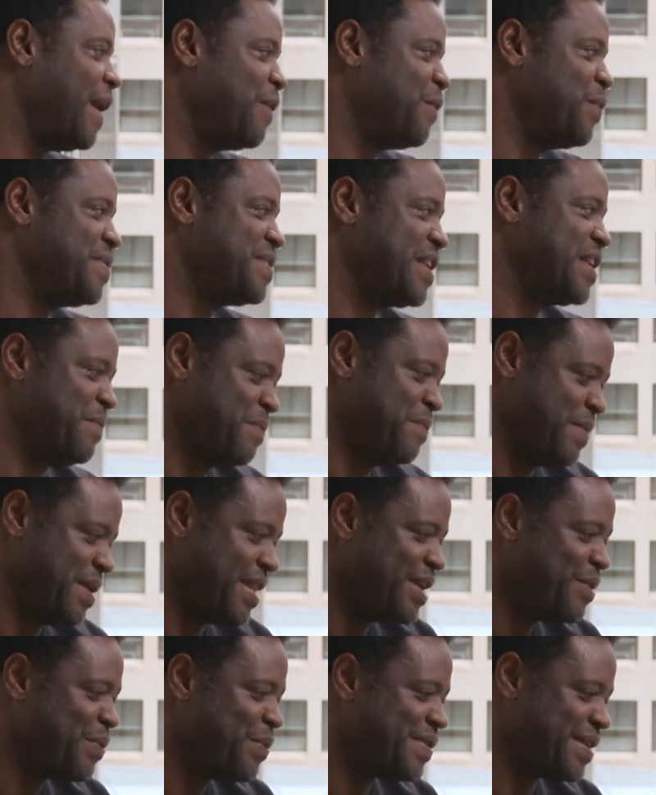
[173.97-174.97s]
we set up a
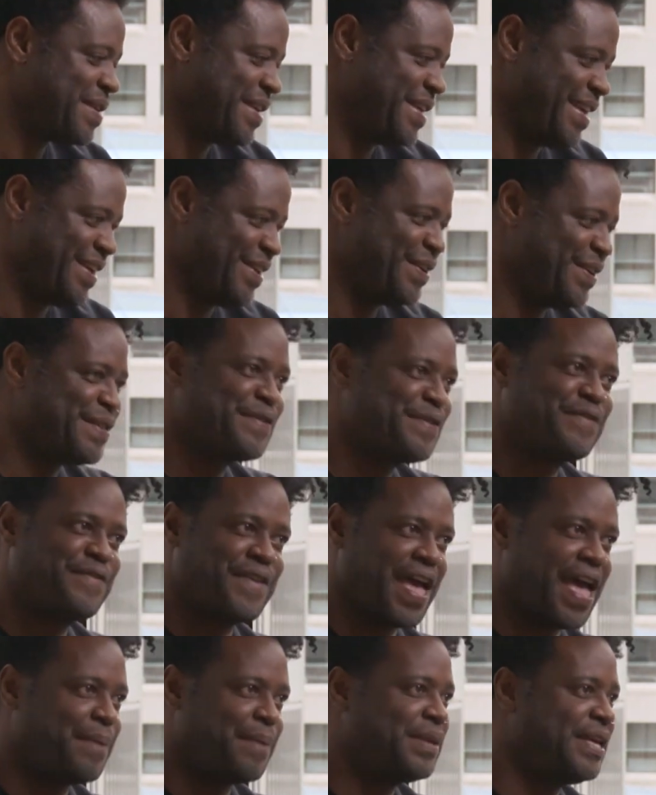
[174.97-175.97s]
meeting with Sahil and his
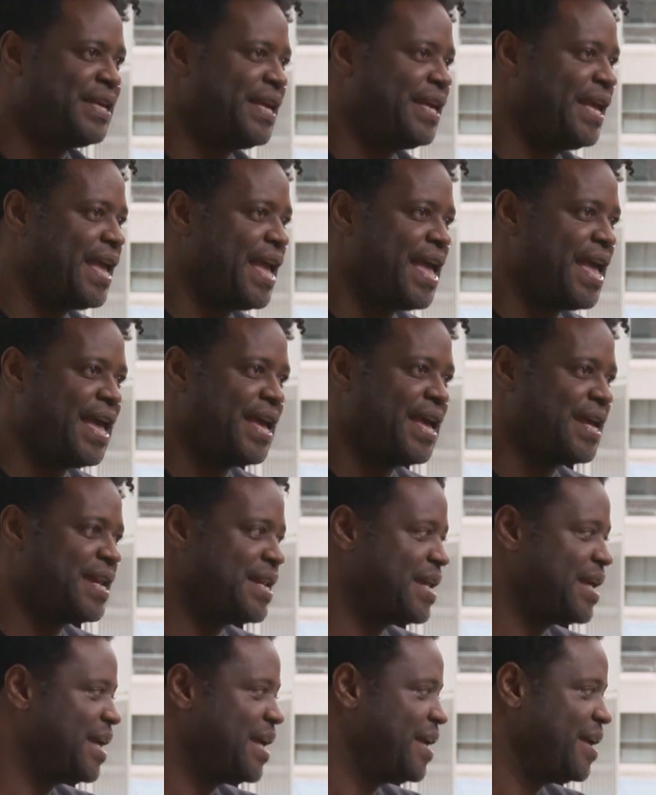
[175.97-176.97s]
family,
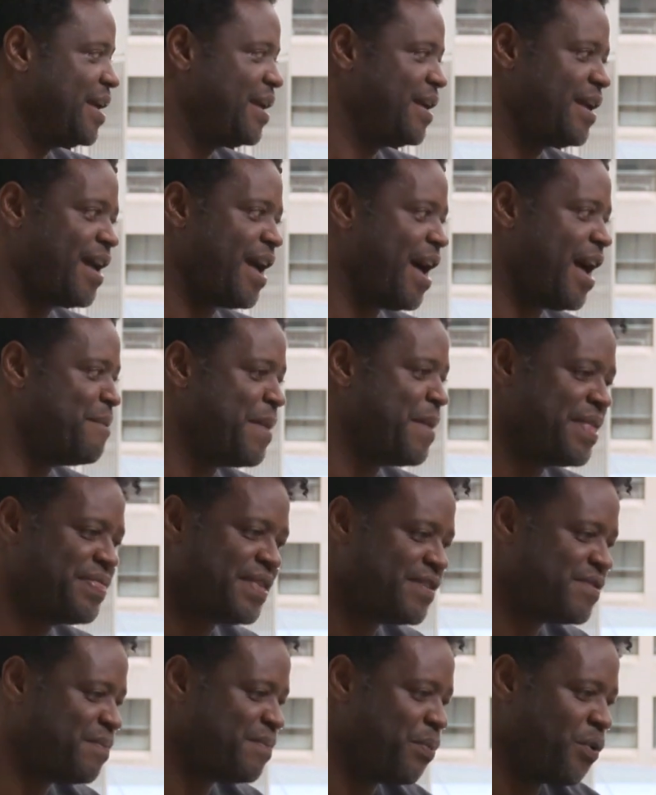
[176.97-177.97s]
and I met
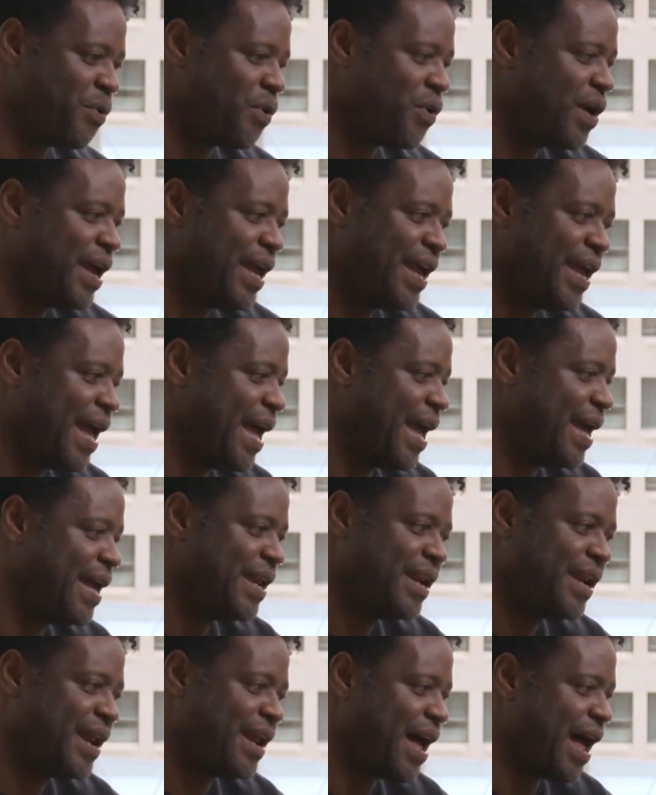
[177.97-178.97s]
this boy,
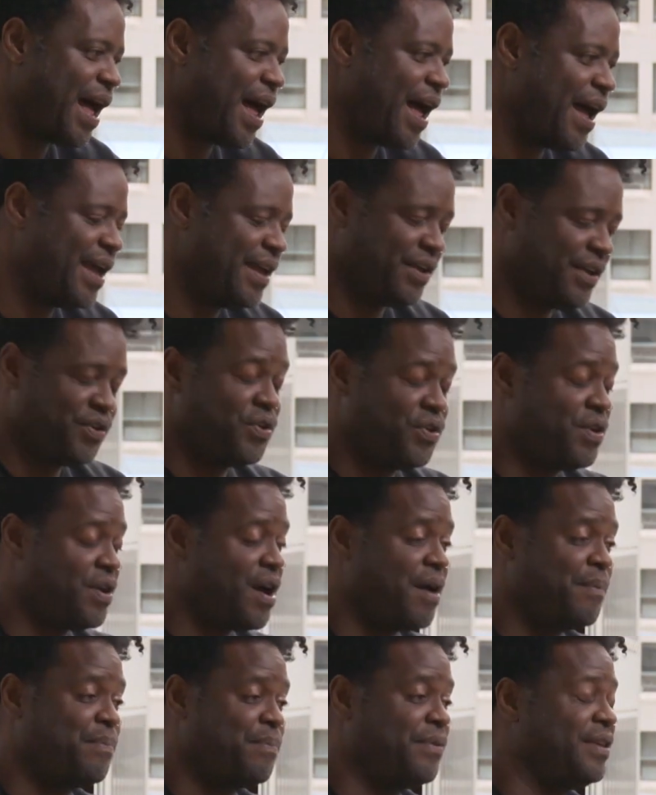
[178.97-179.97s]
and I could
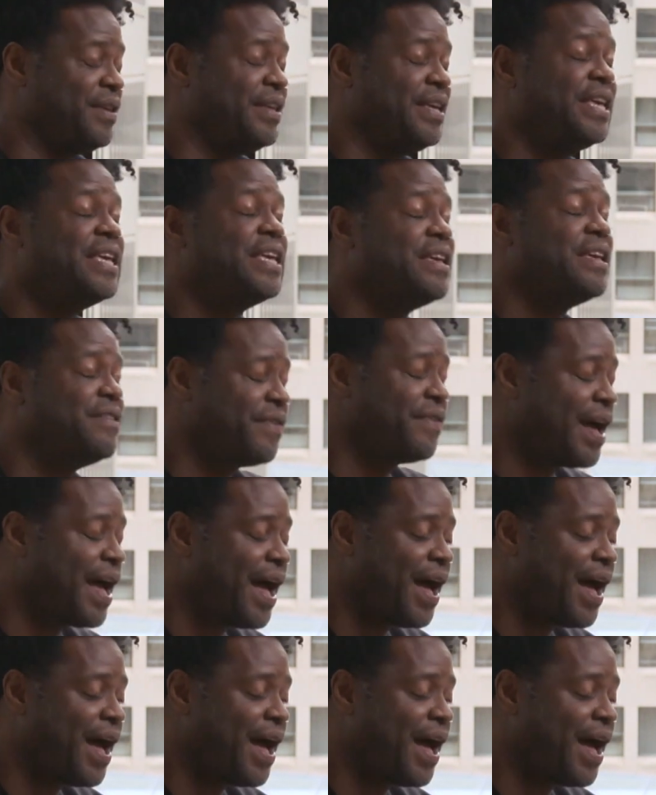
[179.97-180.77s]
not believe